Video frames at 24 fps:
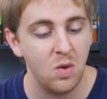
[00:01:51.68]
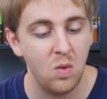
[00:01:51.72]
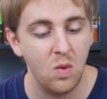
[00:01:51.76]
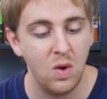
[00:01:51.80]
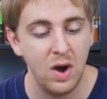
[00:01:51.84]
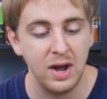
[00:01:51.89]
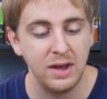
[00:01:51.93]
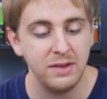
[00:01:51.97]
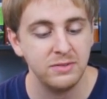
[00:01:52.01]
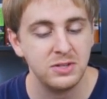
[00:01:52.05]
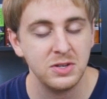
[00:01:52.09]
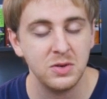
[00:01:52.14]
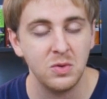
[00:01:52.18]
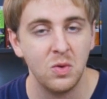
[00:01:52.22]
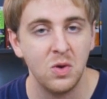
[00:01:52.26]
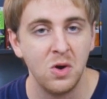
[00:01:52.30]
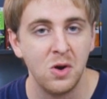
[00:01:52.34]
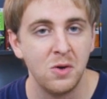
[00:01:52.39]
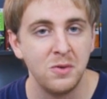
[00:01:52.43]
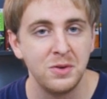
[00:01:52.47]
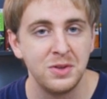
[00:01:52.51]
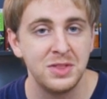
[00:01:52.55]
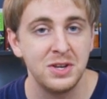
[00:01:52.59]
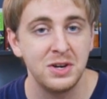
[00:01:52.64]
wives at
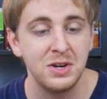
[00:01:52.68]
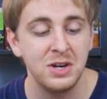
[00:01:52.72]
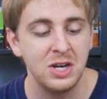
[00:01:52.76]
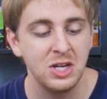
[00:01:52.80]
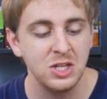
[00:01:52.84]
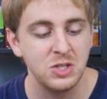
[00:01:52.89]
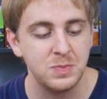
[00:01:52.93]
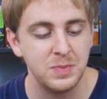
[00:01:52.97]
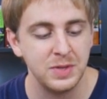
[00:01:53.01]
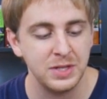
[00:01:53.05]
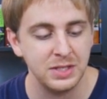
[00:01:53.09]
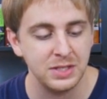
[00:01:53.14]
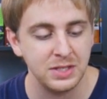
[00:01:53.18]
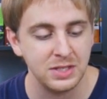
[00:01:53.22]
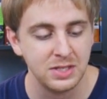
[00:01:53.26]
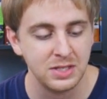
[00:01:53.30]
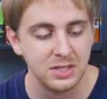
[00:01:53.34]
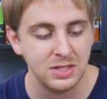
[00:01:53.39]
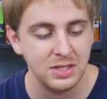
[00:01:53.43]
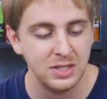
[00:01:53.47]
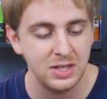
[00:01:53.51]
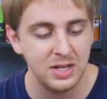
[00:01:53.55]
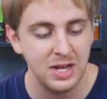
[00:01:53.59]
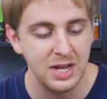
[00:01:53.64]
war with their
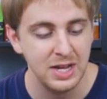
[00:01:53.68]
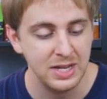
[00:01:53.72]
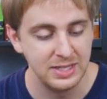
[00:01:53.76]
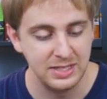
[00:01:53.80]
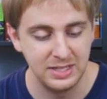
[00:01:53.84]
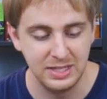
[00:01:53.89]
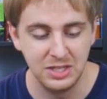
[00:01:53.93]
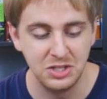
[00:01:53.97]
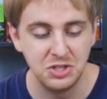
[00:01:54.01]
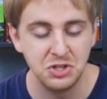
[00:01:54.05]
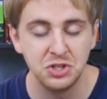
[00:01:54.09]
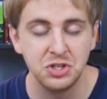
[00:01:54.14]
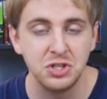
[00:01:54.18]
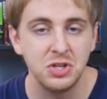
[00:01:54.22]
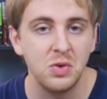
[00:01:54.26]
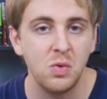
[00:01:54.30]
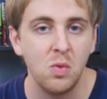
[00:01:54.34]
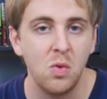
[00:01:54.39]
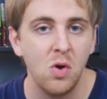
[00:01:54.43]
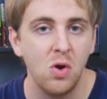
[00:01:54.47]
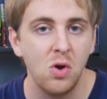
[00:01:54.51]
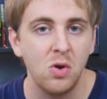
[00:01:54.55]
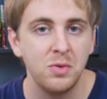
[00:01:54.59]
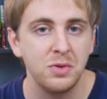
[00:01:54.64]
husbands, teachers
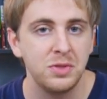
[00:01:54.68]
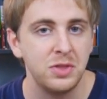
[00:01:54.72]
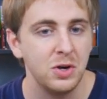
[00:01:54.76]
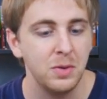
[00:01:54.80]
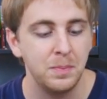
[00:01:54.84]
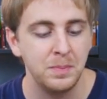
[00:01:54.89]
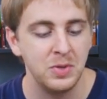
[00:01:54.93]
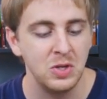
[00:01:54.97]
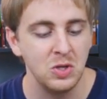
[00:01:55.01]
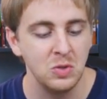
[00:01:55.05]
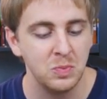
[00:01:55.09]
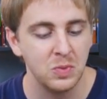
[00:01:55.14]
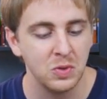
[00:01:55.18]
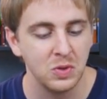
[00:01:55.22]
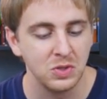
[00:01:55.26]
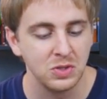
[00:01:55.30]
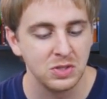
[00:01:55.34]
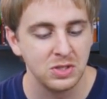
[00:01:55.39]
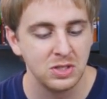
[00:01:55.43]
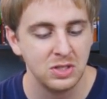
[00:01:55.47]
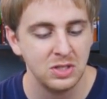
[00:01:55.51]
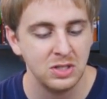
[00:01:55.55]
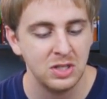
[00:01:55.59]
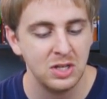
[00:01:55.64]
at war with their
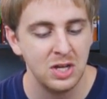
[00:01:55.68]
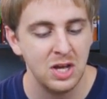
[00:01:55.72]
pupils.